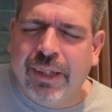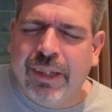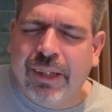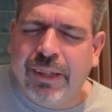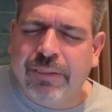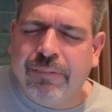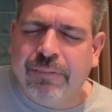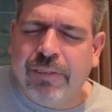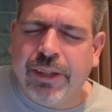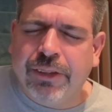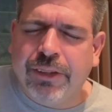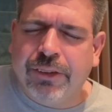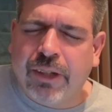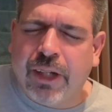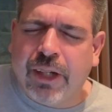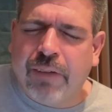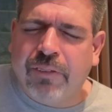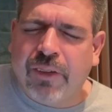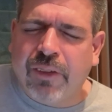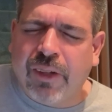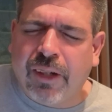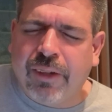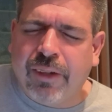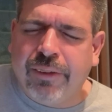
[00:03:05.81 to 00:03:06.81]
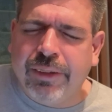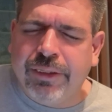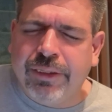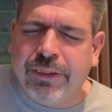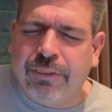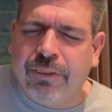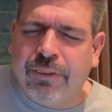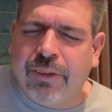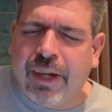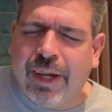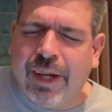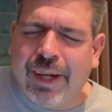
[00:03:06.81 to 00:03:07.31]
to make sure our priorities are
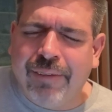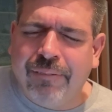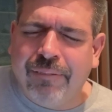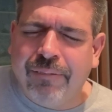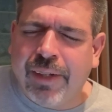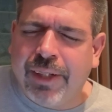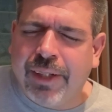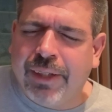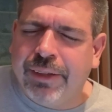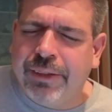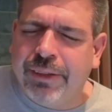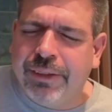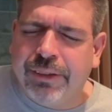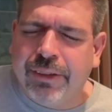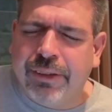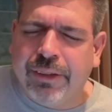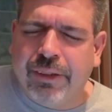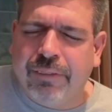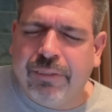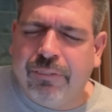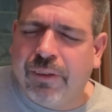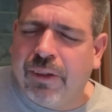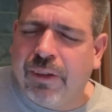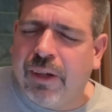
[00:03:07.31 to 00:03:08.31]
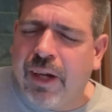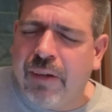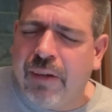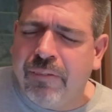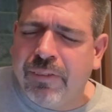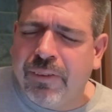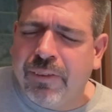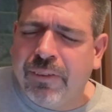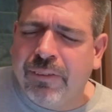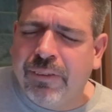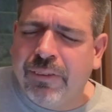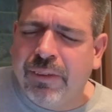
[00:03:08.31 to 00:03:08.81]
right, making sure that we're
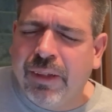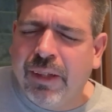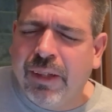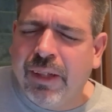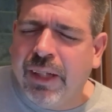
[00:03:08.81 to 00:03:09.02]
humble,